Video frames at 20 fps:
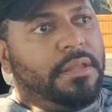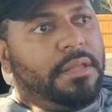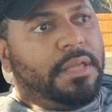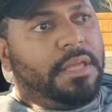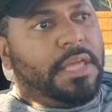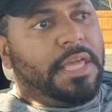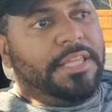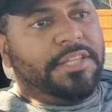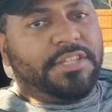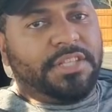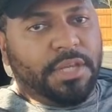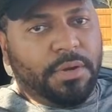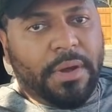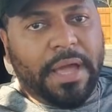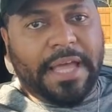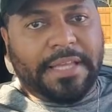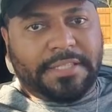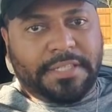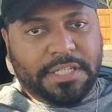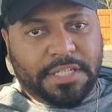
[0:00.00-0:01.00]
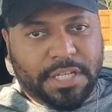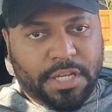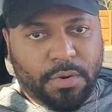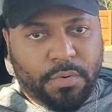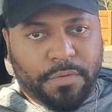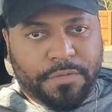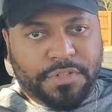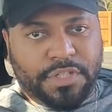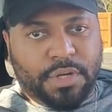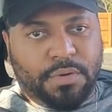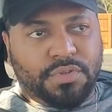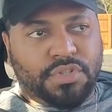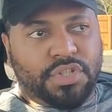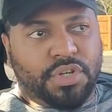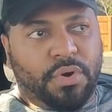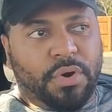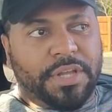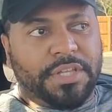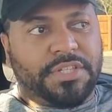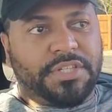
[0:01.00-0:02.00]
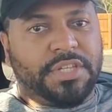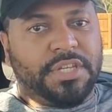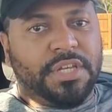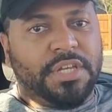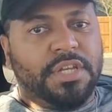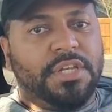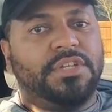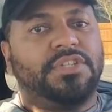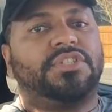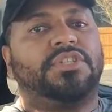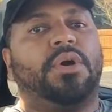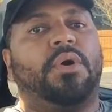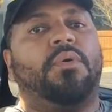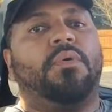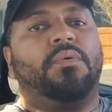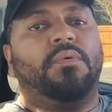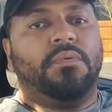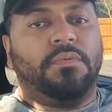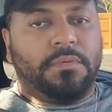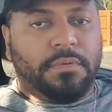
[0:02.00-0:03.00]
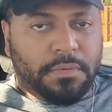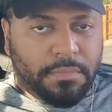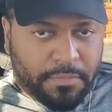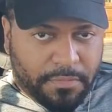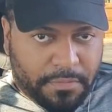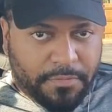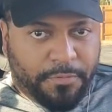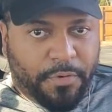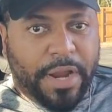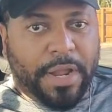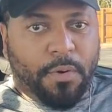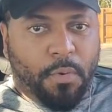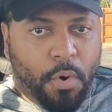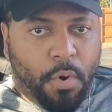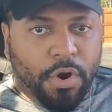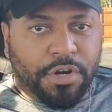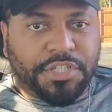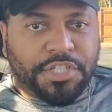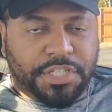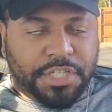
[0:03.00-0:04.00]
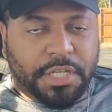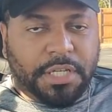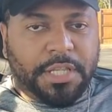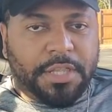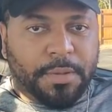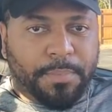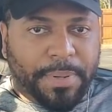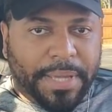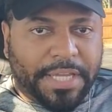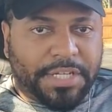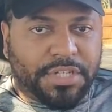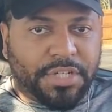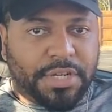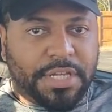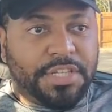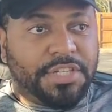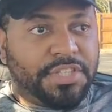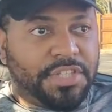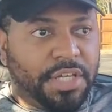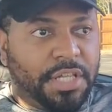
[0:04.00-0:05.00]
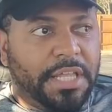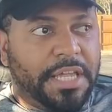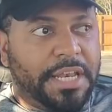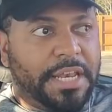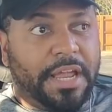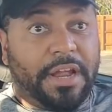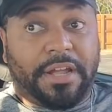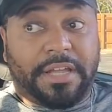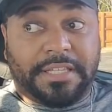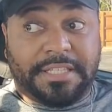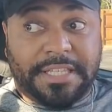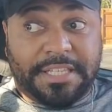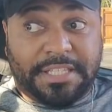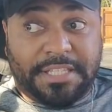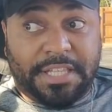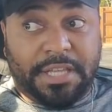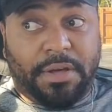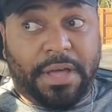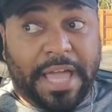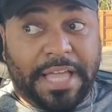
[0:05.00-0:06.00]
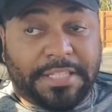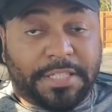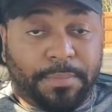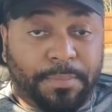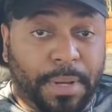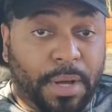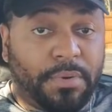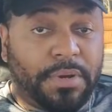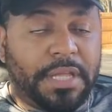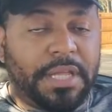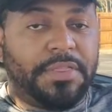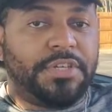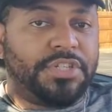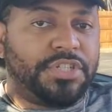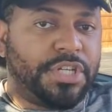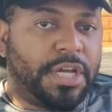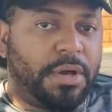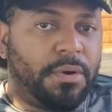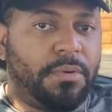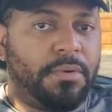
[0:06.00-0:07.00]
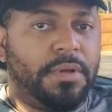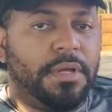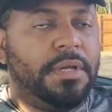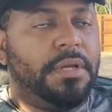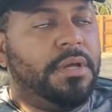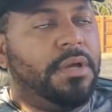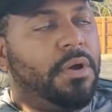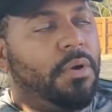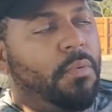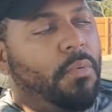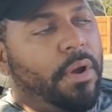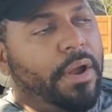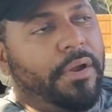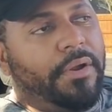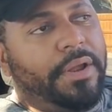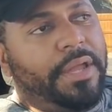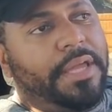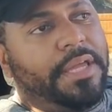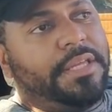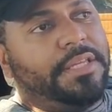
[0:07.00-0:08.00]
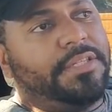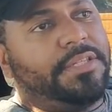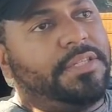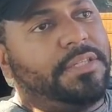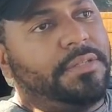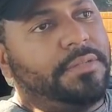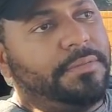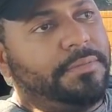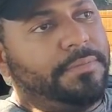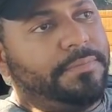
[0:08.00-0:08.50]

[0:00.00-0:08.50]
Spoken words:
he still has to deal with Joe Joyce. So Frank Warren's still in the picture. He's still in there because he still has a pony in the show. Whereas